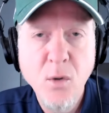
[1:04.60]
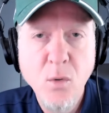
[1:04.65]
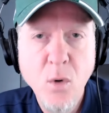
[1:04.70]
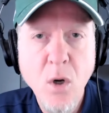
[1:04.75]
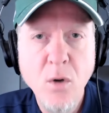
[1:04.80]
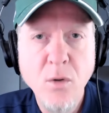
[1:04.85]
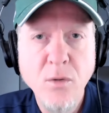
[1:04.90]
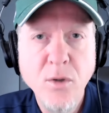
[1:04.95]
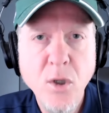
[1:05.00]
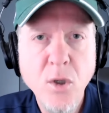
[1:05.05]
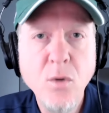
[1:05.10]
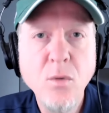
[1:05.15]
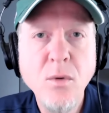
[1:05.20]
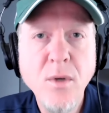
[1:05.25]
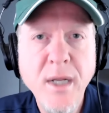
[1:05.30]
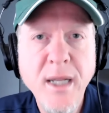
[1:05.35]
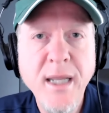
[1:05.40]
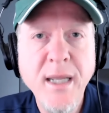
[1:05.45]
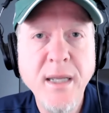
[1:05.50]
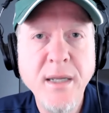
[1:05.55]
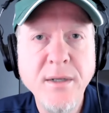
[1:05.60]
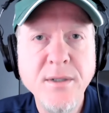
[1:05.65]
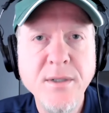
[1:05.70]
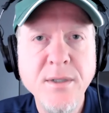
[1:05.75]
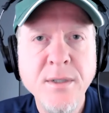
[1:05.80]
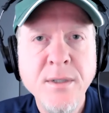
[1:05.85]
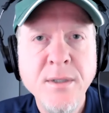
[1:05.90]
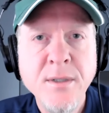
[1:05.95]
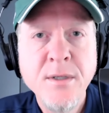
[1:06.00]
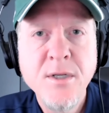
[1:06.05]
growth. You need
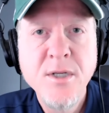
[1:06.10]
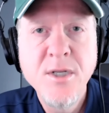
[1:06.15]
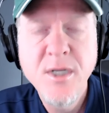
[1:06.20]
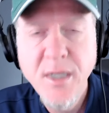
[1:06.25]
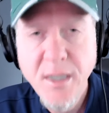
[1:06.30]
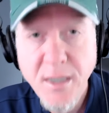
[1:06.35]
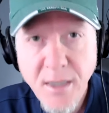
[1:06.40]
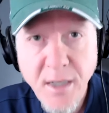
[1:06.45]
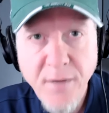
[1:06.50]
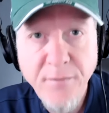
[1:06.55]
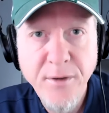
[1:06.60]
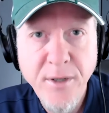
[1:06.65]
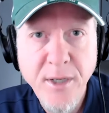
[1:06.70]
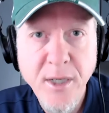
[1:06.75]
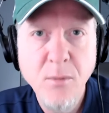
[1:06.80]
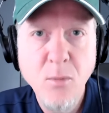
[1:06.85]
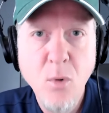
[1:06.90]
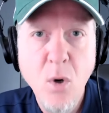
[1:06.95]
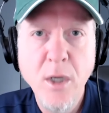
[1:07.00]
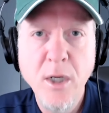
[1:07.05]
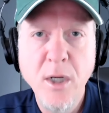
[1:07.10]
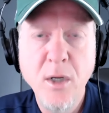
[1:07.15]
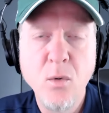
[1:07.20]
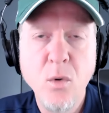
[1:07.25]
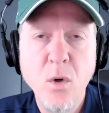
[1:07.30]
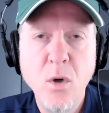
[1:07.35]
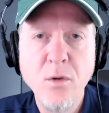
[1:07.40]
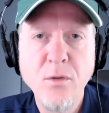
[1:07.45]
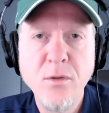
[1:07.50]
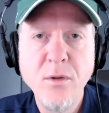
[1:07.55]
significant market
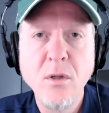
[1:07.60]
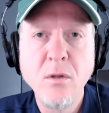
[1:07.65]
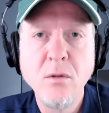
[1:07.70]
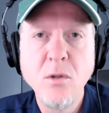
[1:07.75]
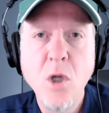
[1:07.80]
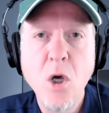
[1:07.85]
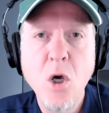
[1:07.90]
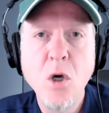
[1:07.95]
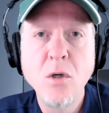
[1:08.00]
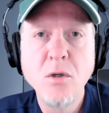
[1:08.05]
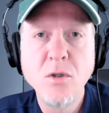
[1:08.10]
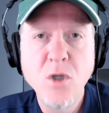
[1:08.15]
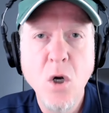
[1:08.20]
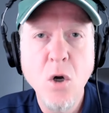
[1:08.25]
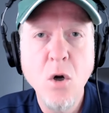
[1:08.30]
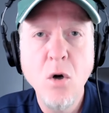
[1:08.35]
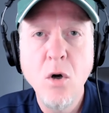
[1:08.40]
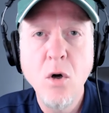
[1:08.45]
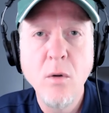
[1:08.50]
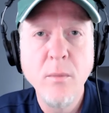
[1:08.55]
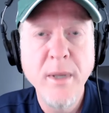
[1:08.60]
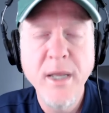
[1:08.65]
growth long term.